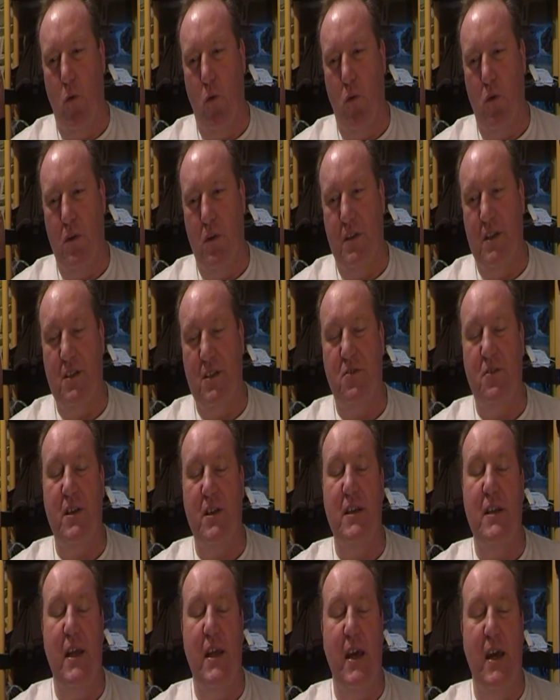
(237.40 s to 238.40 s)
a local
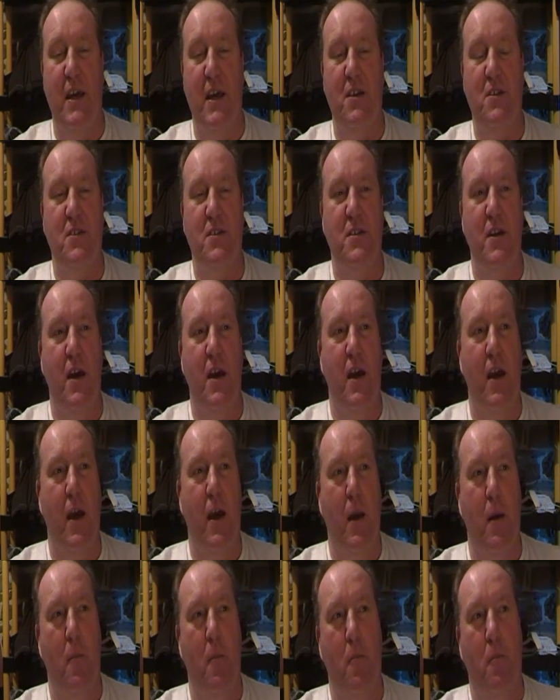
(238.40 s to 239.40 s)
district nurse,
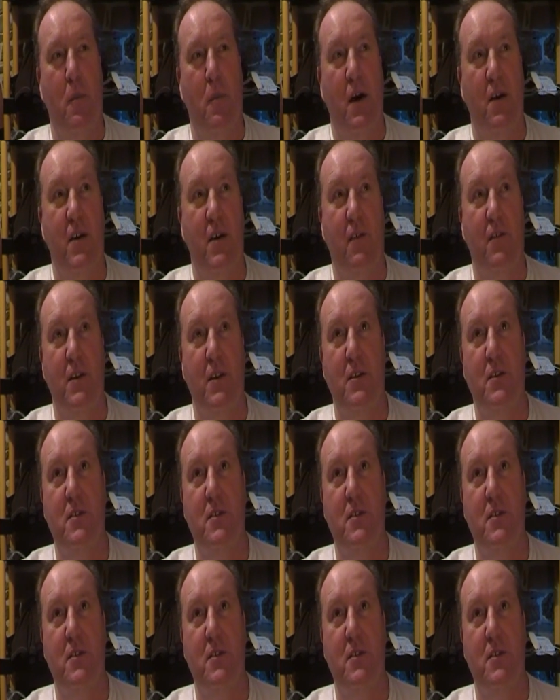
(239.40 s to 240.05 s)
Pat